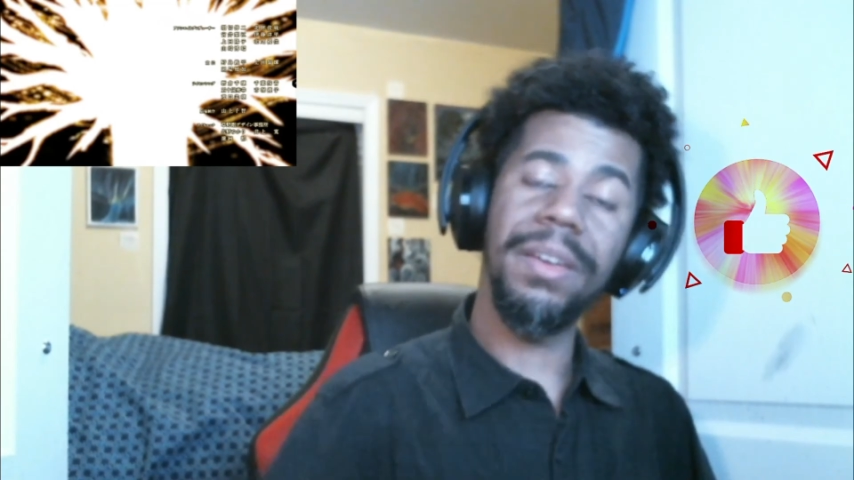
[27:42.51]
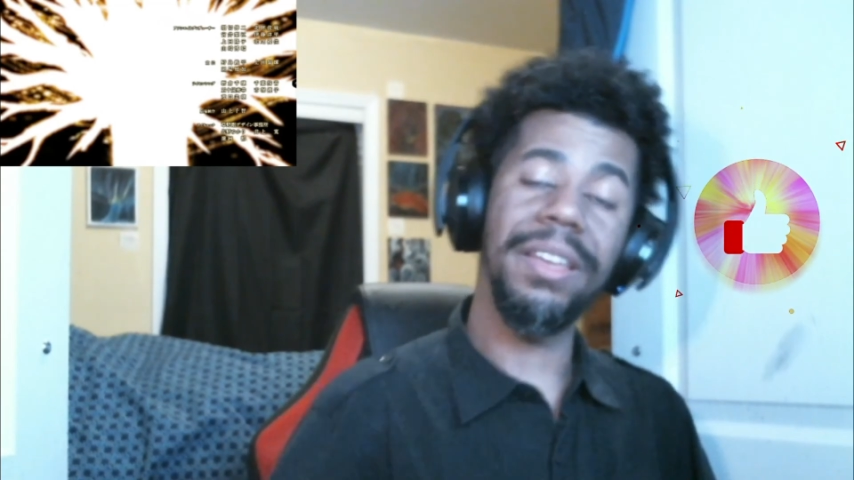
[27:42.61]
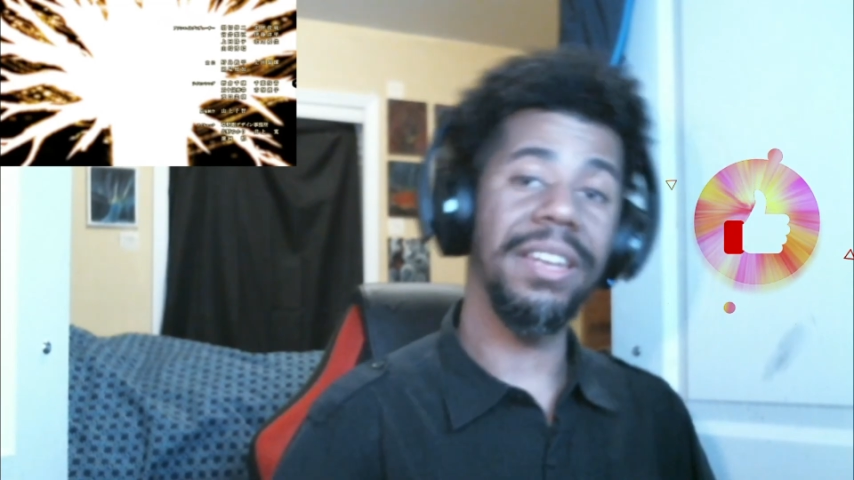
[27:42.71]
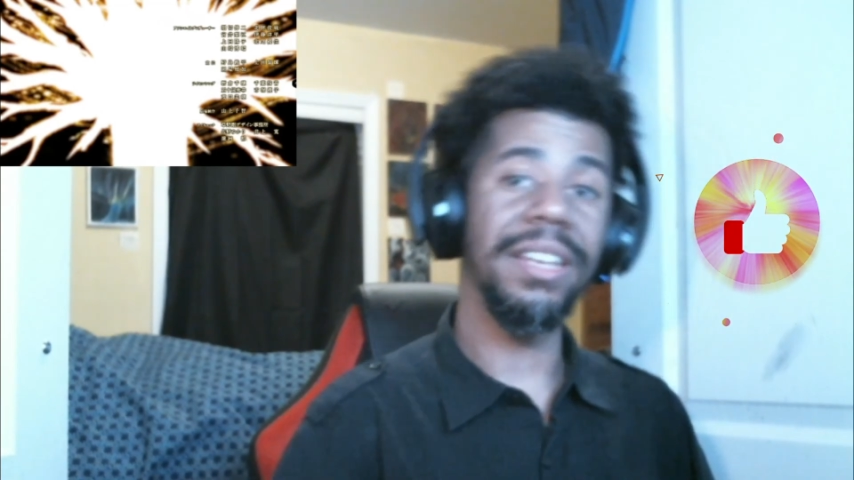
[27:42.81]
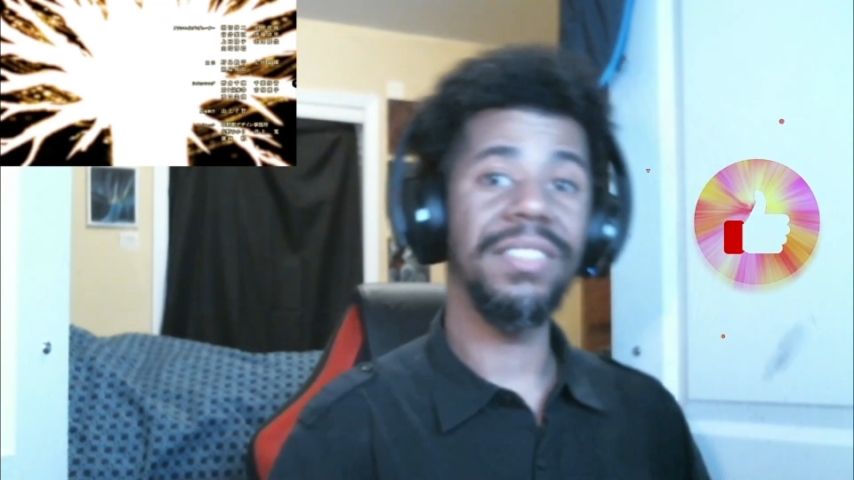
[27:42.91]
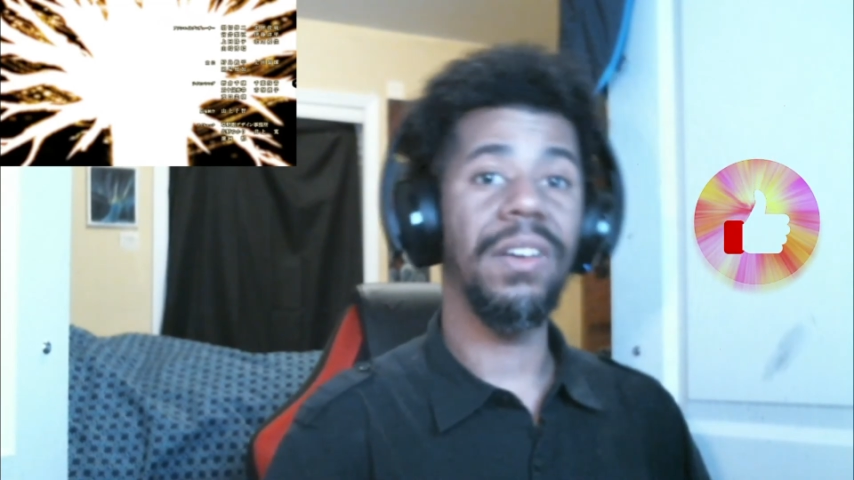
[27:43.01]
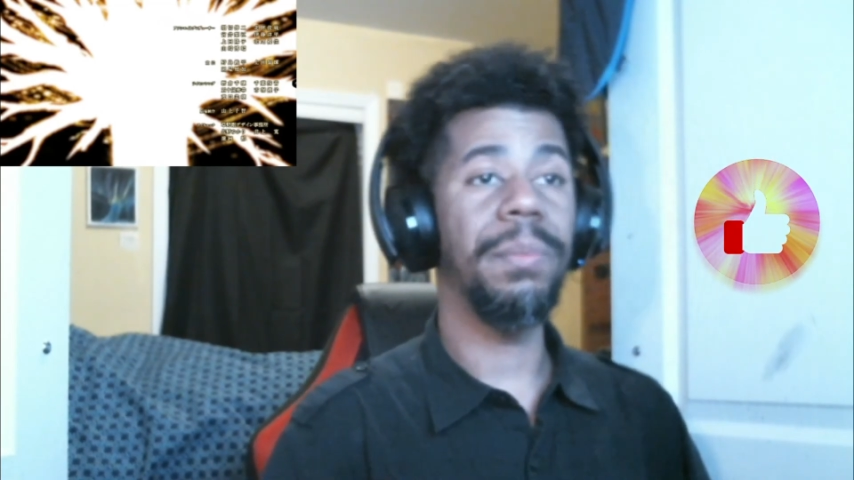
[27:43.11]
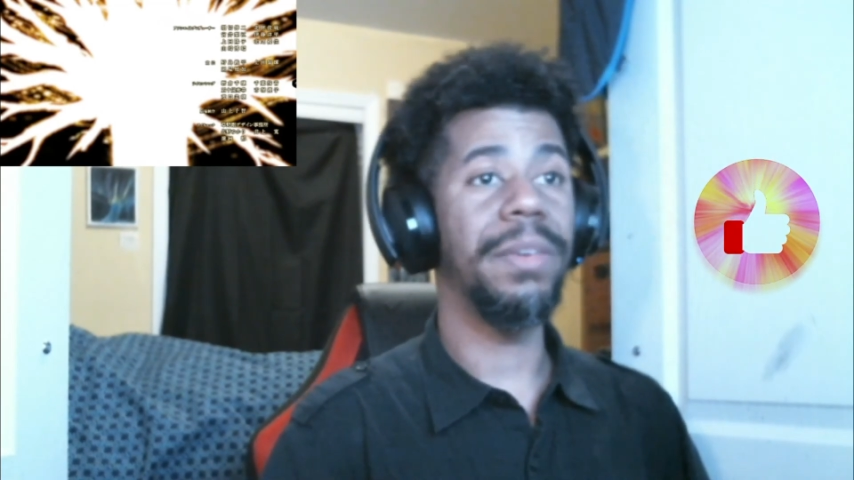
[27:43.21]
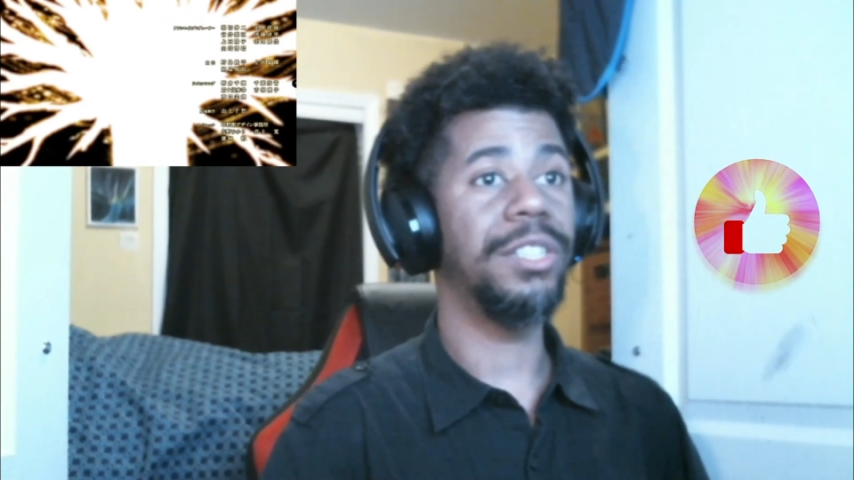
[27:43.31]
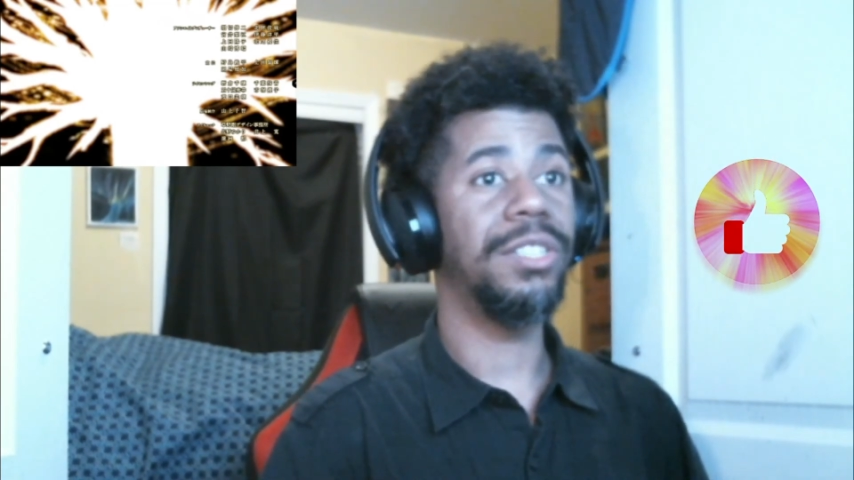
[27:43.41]
It does help
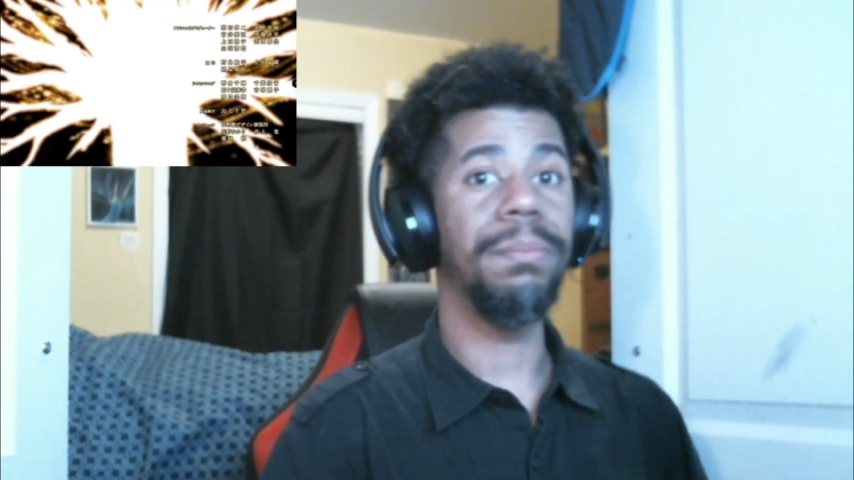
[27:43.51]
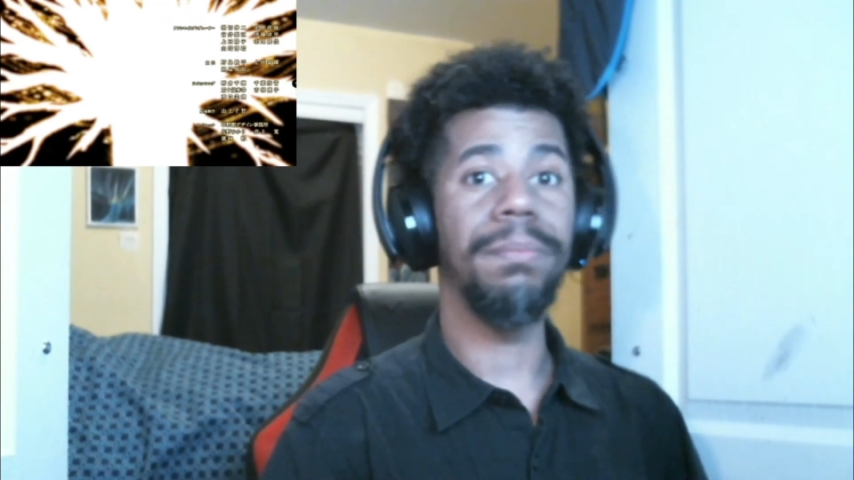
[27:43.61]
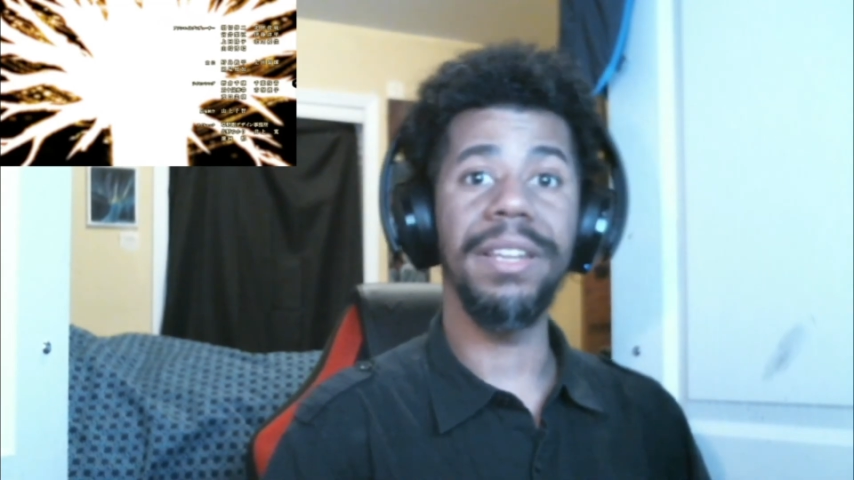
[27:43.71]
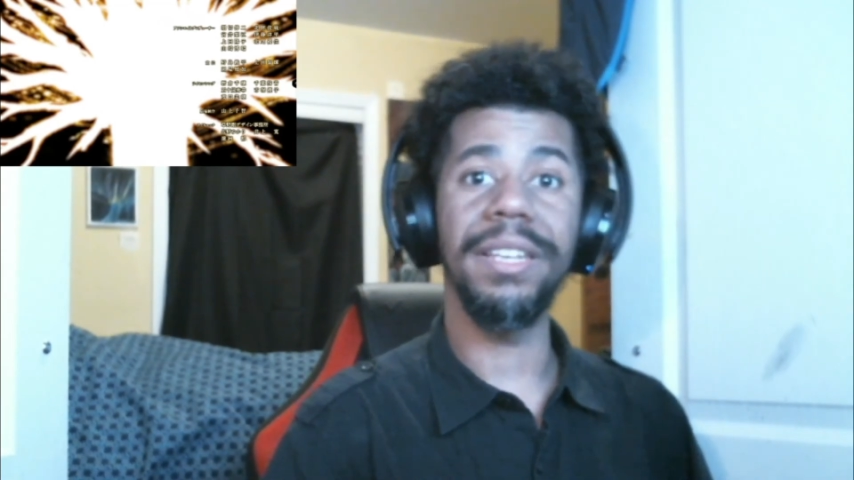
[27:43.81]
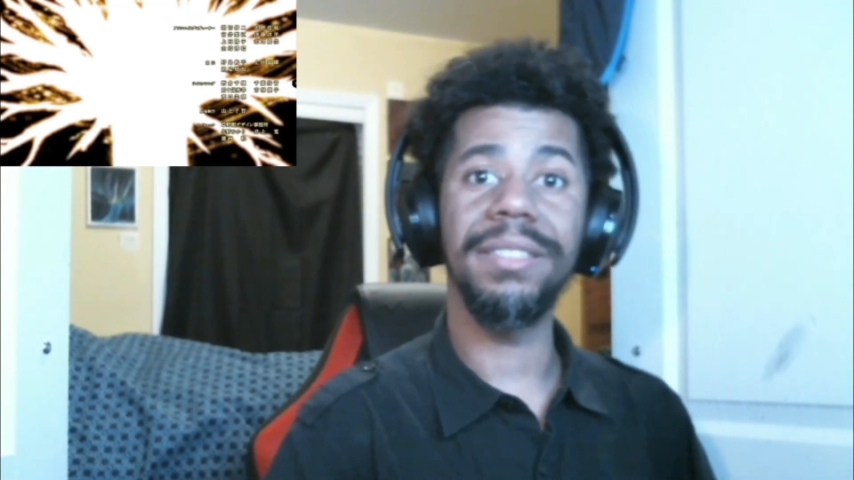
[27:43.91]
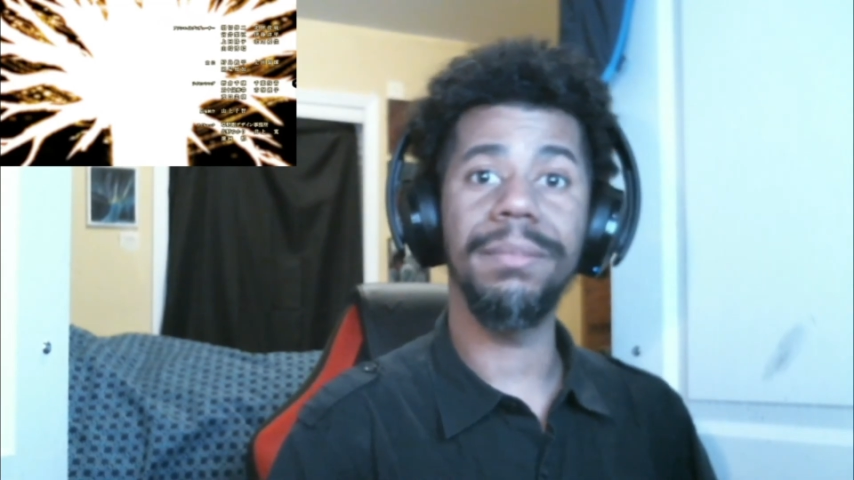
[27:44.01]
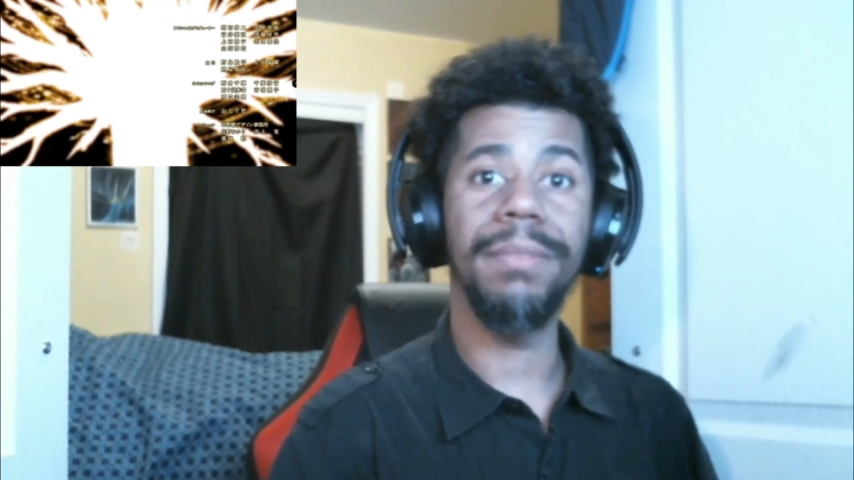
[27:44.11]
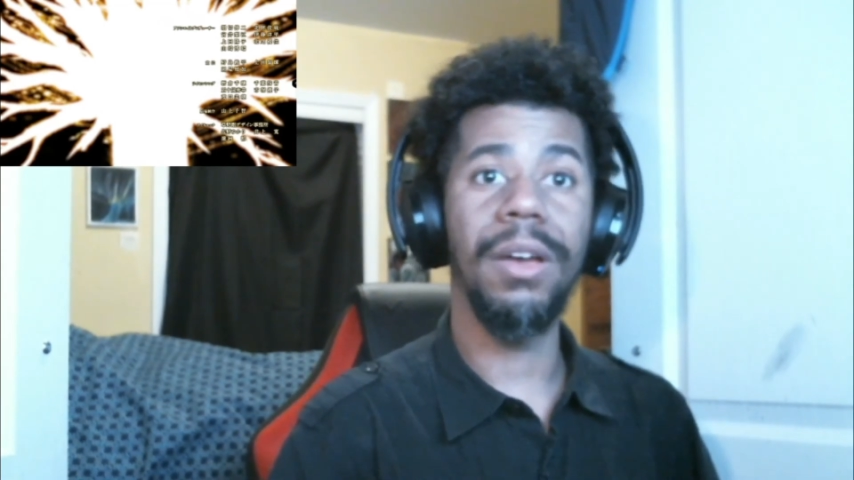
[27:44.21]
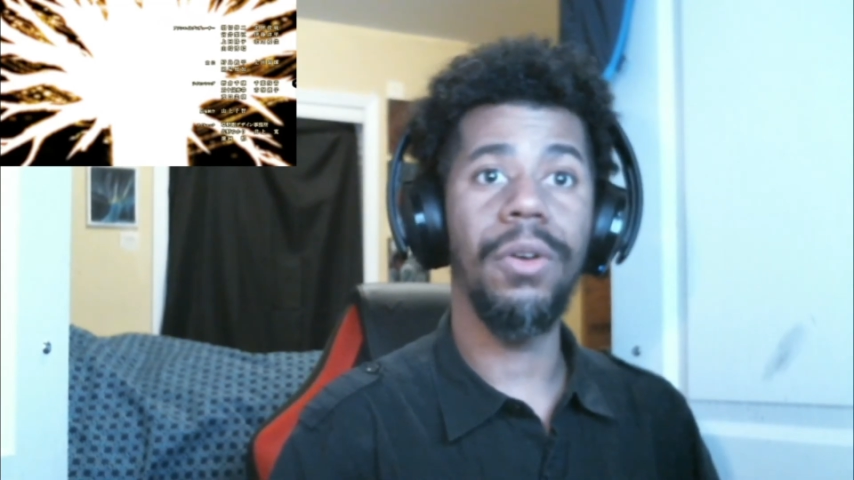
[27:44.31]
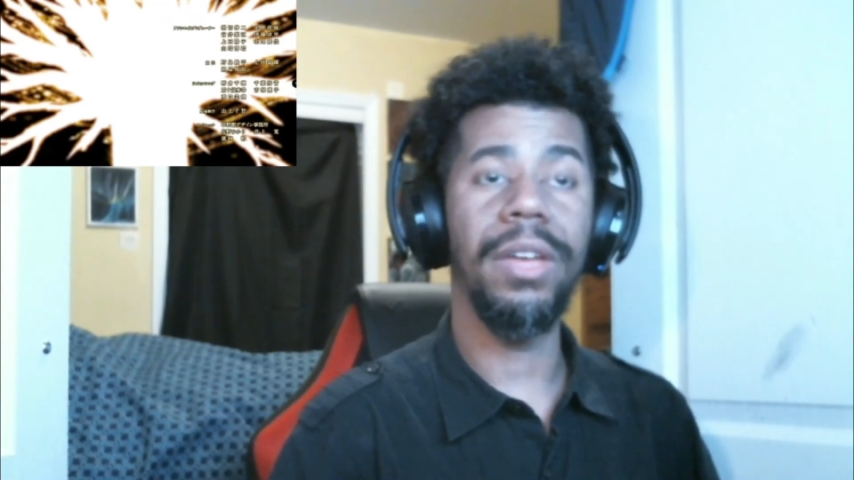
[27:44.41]
me a tremendous amount,